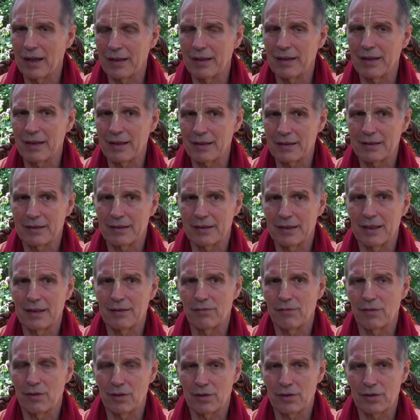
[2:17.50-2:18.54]
others?"
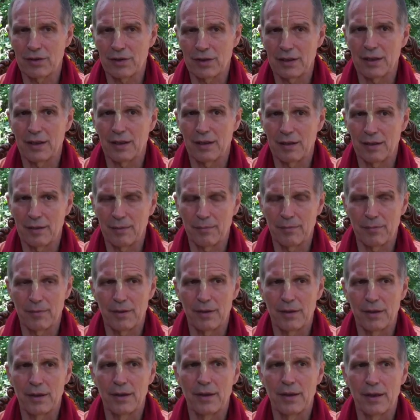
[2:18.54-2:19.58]
That was
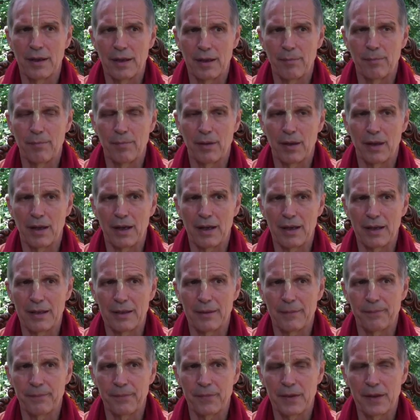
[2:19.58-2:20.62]

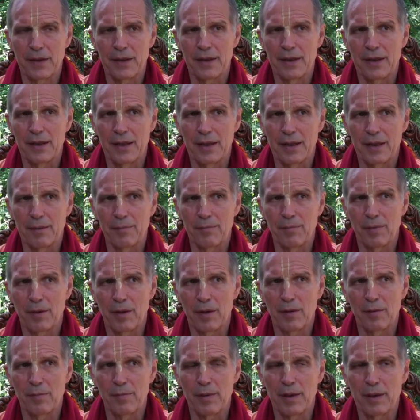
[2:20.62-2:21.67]
implied. And
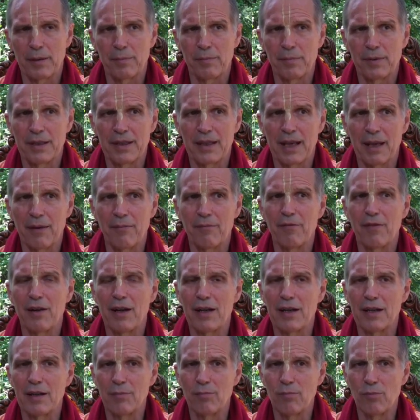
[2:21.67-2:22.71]
Prabhupada became
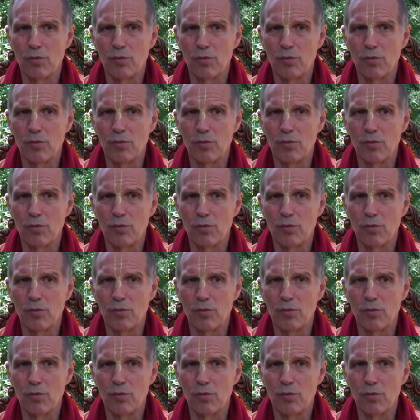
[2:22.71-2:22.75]
very